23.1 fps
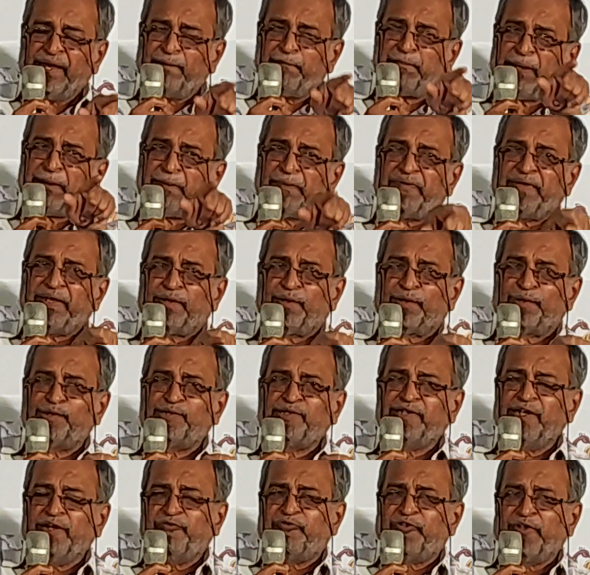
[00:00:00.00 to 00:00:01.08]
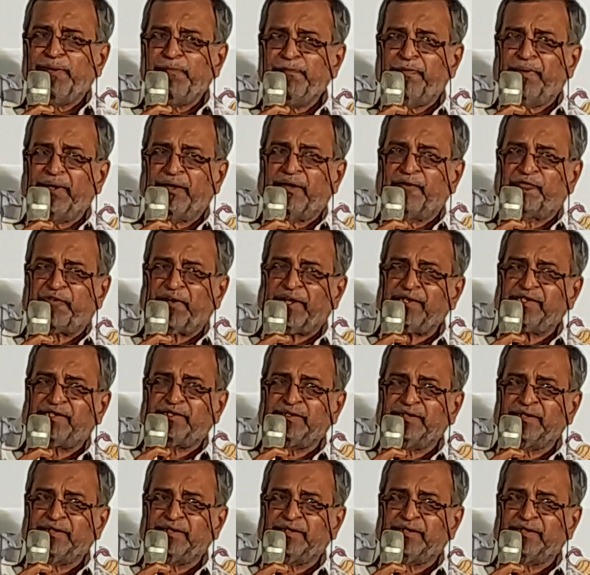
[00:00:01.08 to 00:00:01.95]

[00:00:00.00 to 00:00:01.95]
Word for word: The original film, uh, French,